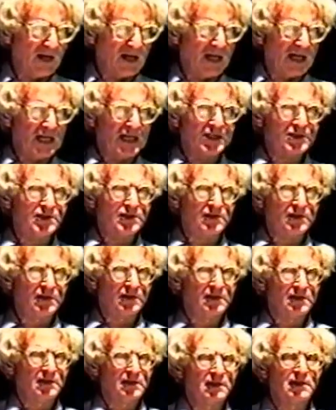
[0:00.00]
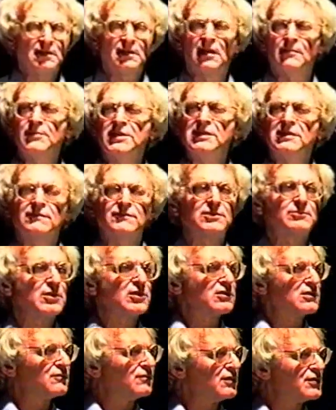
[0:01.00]
a meeting of the American Philosophical
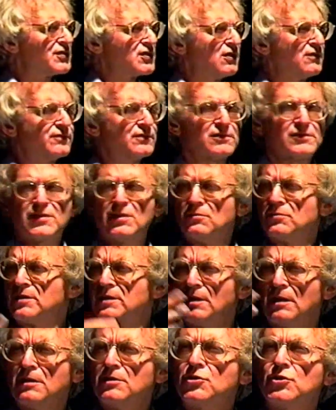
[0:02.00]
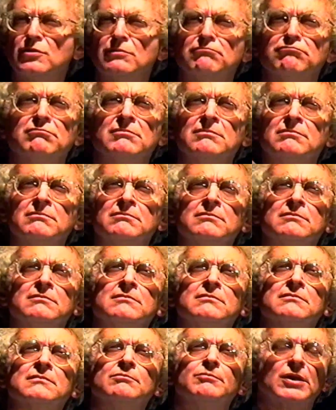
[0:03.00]
Association about 25
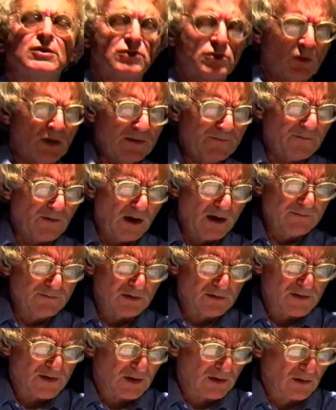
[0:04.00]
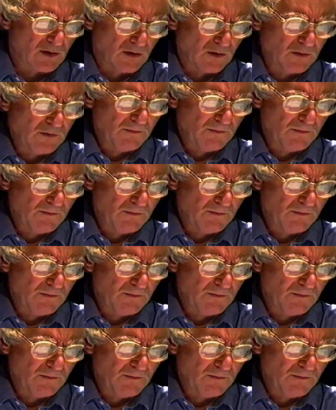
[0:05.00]
years ago. It was a